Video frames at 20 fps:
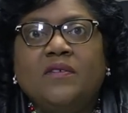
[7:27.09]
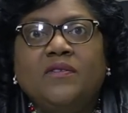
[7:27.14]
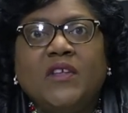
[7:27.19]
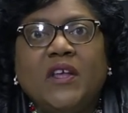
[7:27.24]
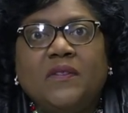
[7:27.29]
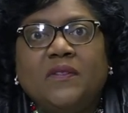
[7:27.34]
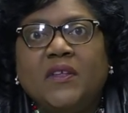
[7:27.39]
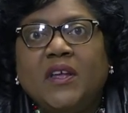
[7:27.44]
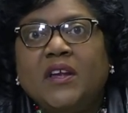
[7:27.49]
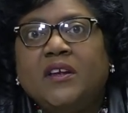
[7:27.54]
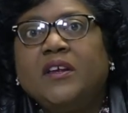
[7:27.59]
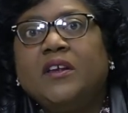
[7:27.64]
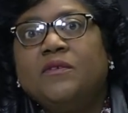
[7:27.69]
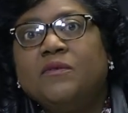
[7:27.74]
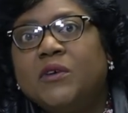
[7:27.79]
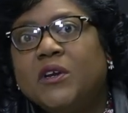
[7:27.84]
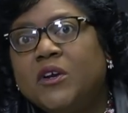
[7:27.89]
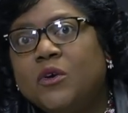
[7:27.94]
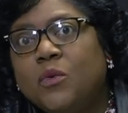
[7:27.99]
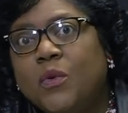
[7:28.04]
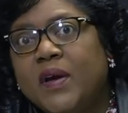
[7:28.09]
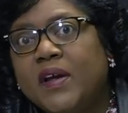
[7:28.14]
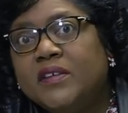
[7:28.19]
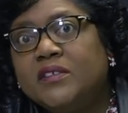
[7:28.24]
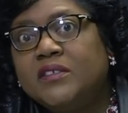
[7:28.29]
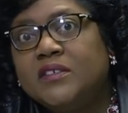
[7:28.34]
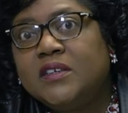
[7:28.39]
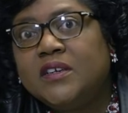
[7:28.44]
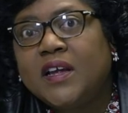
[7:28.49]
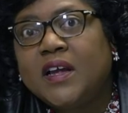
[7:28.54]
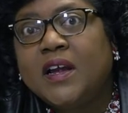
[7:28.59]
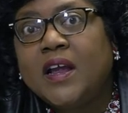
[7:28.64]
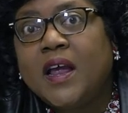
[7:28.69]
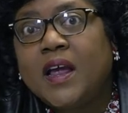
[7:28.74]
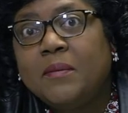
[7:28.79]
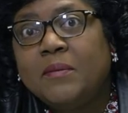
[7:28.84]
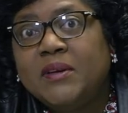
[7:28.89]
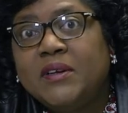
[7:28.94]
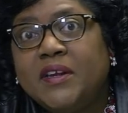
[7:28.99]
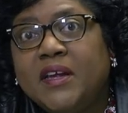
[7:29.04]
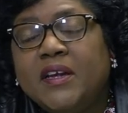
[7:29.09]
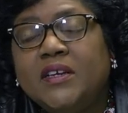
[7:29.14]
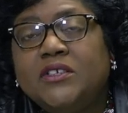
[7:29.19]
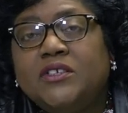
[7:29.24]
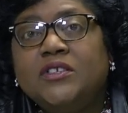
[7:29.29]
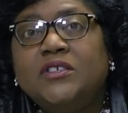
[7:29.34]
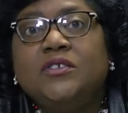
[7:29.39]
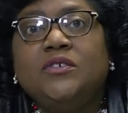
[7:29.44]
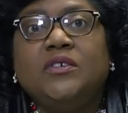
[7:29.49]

that they can request an accommodation,